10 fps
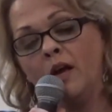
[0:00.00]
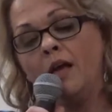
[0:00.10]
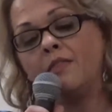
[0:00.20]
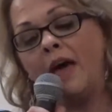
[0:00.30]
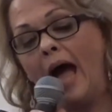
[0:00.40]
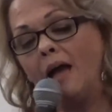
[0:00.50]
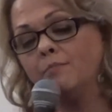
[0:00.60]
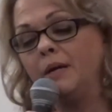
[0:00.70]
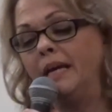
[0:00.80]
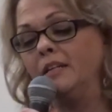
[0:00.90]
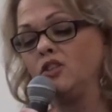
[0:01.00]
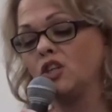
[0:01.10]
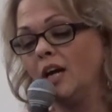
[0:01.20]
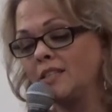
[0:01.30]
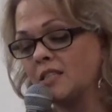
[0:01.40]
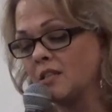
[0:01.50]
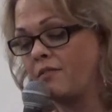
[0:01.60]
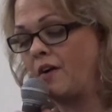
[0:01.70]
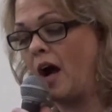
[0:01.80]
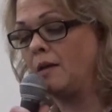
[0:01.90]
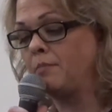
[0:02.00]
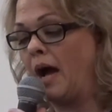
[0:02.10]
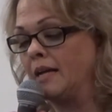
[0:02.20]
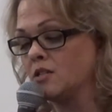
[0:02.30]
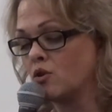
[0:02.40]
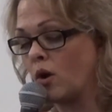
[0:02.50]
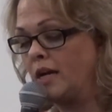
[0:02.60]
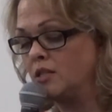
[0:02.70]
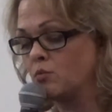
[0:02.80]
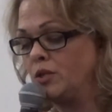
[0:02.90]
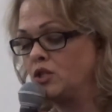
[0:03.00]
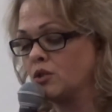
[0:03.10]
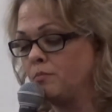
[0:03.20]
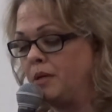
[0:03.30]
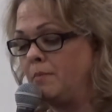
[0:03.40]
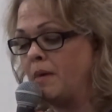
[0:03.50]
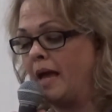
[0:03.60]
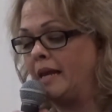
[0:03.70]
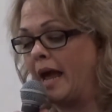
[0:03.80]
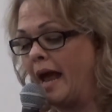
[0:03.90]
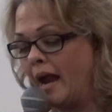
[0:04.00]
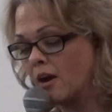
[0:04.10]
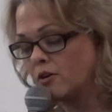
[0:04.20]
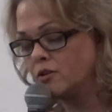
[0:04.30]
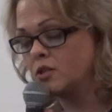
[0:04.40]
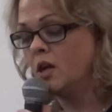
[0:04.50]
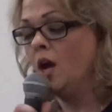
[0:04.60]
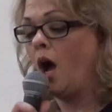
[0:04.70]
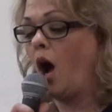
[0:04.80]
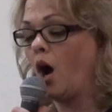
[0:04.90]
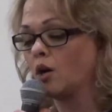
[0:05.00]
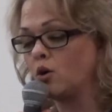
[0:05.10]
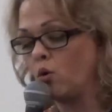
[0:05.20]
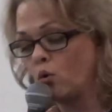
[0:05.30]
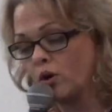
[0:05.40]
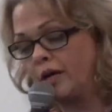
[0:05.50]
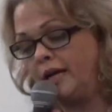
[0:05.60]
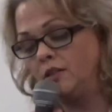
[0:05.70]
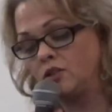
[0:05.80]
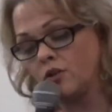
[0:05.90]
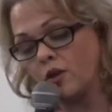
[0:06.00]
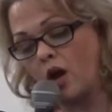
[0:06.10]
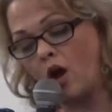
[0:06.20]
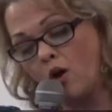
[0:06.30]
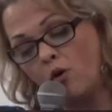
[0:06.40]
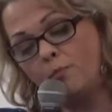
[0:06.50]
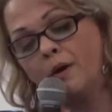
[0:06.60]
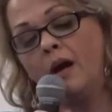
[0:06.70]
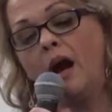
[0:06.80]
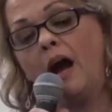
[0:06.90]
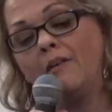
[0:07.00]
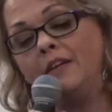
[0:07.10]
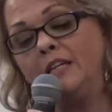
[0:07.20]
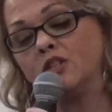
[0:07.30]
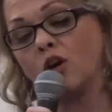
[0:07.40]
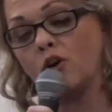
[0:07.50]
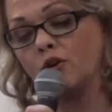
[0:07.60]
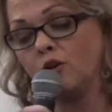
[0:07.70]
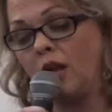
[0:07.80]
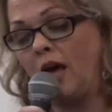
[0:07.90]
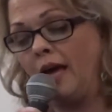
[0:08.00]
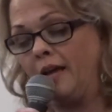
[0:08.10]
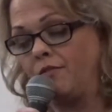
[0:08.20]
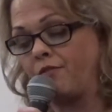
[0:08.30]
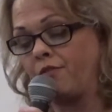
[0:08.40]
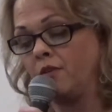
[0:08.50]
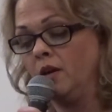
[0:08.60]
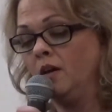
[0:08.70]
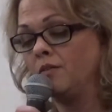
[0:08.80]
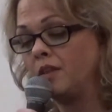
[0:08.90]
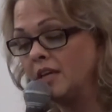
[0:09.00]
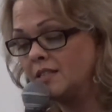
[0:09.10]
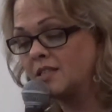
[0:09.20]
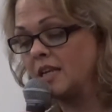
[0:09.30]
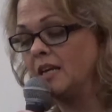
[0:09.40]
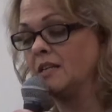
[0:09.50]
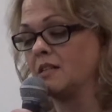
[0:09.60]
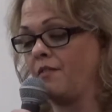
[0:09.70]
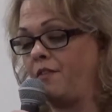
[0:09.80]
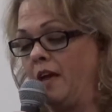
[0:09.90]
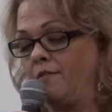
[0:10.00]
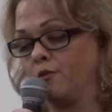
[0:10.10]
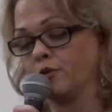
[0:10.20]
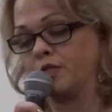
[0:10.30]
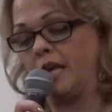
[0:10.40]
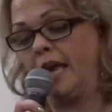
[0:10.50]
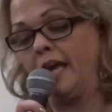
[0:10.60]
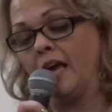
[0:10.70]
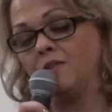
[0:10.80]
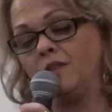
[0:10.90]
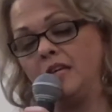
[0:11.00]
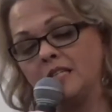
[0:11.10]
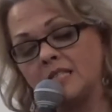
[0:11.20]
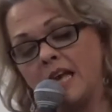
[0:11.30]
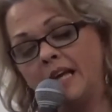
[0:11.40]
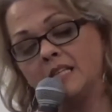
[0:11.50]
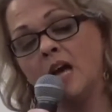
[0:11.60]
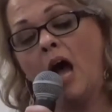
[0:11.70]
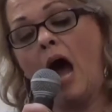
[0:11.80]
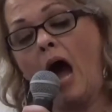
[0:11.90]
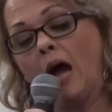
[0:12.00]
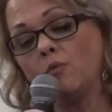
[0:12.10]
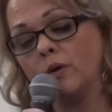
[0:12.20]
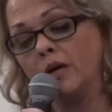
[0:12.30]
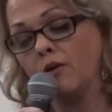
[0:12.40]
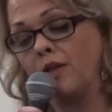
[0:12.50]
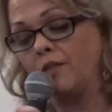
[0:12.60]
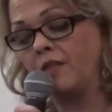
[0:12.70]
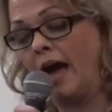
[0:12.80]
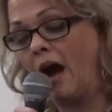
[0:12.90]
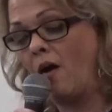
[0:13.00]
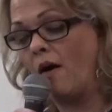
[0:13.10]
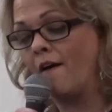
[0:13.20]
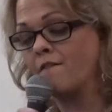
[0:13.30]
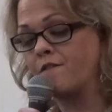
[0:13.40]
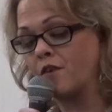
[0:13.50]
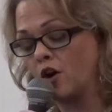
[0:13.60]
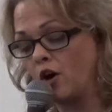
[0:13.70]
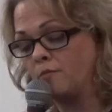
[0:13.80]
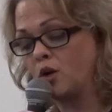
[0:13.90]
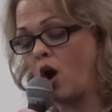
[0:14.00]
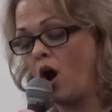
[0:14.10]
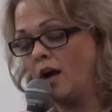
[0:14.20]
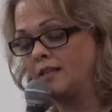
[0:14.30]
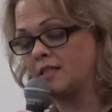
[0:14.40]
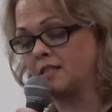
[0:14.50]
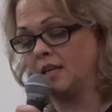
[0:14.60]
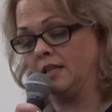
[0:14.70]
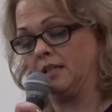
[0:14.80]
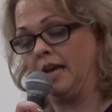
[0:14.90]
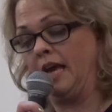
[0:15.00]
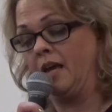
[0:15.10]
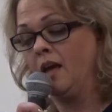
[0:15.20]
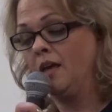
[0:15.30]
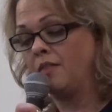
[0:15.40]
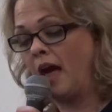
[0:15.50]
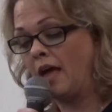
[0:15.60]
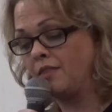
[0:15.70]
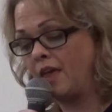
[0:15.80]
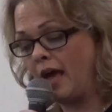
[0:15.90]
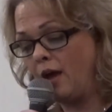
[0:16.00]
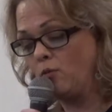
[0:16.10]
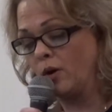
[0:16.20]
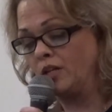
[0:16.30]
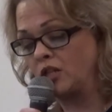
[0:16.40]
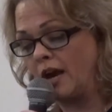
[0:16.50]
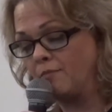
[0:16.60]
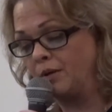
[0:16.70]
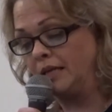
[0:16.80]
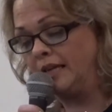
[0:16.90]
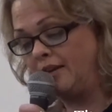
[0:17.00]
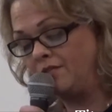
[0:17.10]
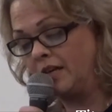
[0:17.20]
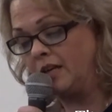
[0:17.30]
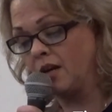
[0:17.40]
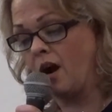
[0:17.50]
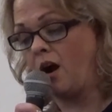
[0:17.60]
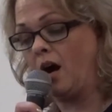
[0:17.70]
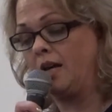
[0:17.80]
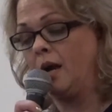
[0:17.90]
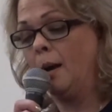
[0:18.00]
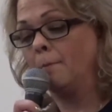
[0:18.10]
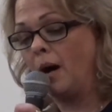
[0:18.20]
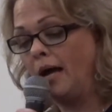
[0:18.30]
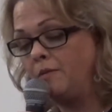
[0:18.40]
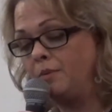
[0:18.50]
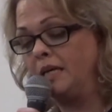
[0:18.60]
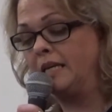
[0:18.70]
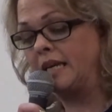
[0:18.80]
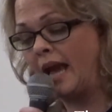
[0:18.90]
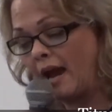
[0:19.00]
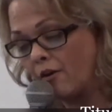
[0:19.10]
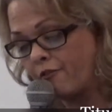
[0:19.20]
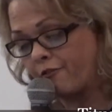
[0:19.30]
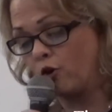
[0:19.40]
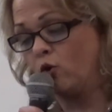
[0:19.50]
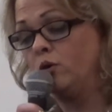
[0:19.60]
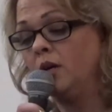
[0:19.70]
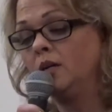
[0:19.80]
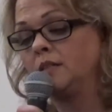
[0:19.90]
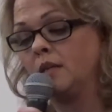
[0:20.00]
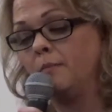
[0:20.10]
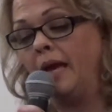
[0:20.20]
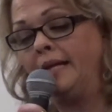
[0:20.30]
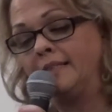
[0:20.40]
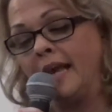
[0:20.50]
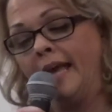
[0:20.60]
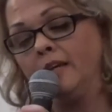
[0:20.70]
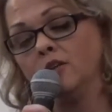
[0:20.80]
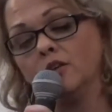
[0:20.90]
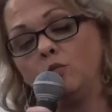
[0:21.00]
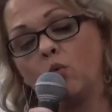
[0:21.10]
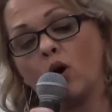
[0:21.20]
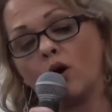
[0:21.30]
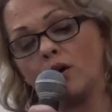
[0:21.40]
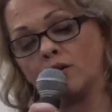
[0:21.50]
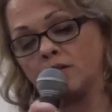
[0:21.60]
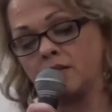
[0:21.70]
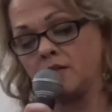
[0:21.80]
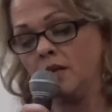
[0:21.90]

that being justified by his grace, we should be made heirs according to the hope of eternal life. This is a faithful saying, and these things I will that thou affirm constantly, that they which have believed in God might be careful to maintain good works.